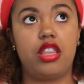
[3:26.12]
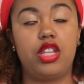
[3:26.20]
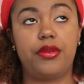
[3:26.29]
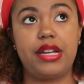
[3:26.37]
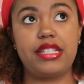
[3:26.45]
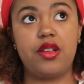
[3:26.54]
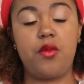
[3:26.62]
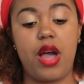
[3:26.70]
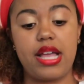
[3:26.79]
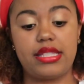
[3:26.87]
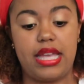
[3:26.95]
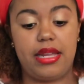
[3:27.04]
The reason
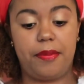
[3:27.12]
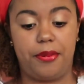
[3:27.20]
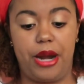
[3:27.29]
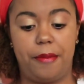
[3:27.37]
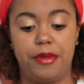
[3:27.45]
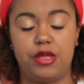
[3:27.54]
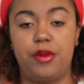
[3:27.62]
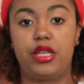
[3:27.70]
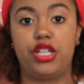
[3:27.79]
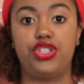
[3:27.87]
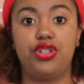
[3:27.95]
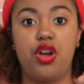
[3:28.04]
why I say to prep is
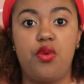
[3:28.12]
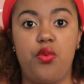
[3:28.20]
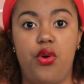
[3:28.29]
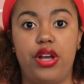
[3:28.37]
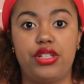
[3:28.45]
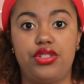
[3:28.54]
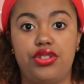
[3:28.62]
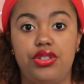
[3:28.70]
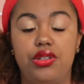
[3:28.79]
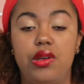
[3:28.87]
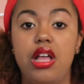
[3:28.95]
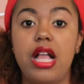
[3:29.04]
because you don't want
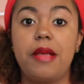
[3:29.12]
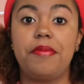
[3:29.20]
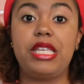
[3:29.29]
to